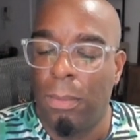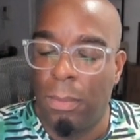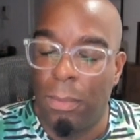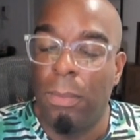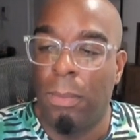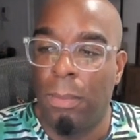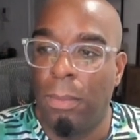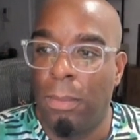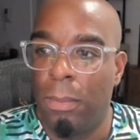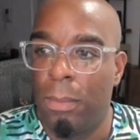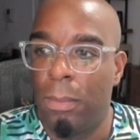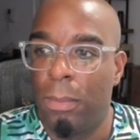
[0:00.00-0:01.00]

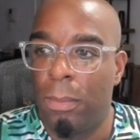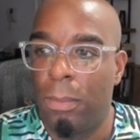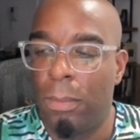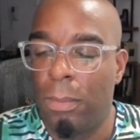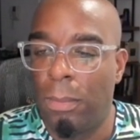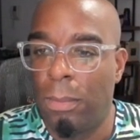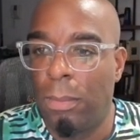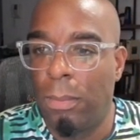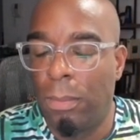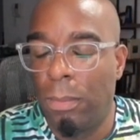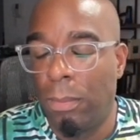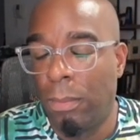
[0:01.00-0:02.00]

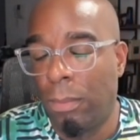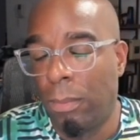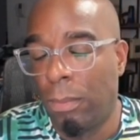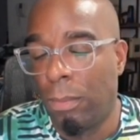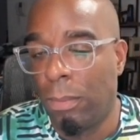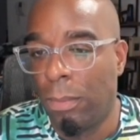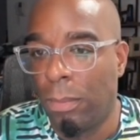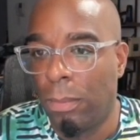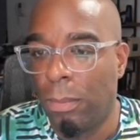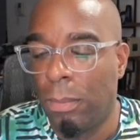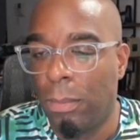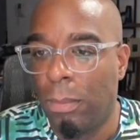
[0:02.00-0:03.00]

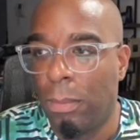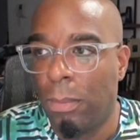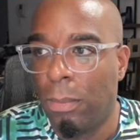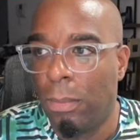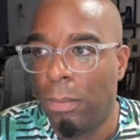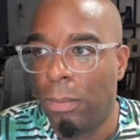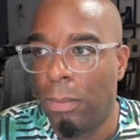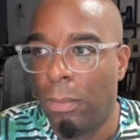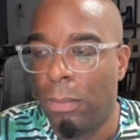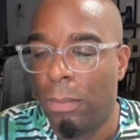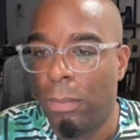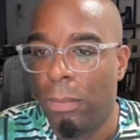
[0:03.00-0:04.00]

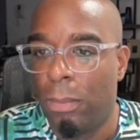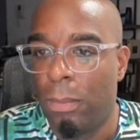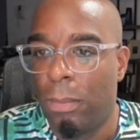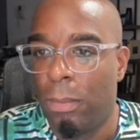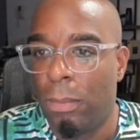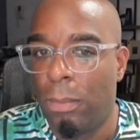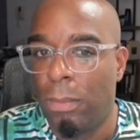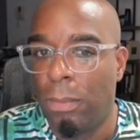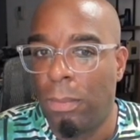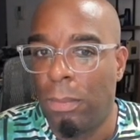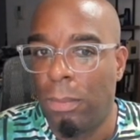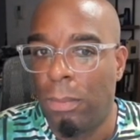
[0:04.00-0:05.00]

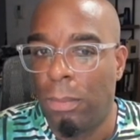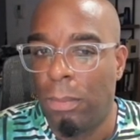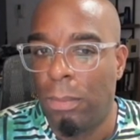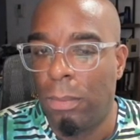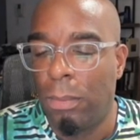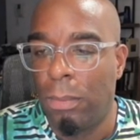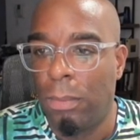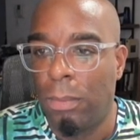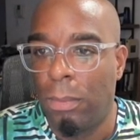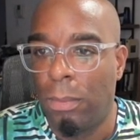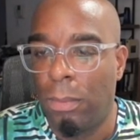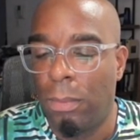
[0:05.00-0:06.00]

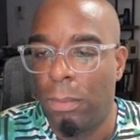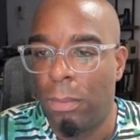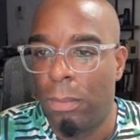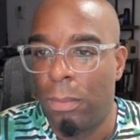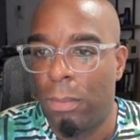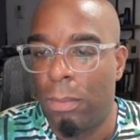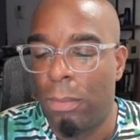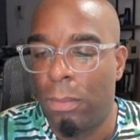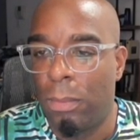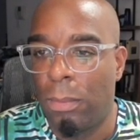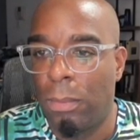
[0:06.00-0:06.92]
[no speech]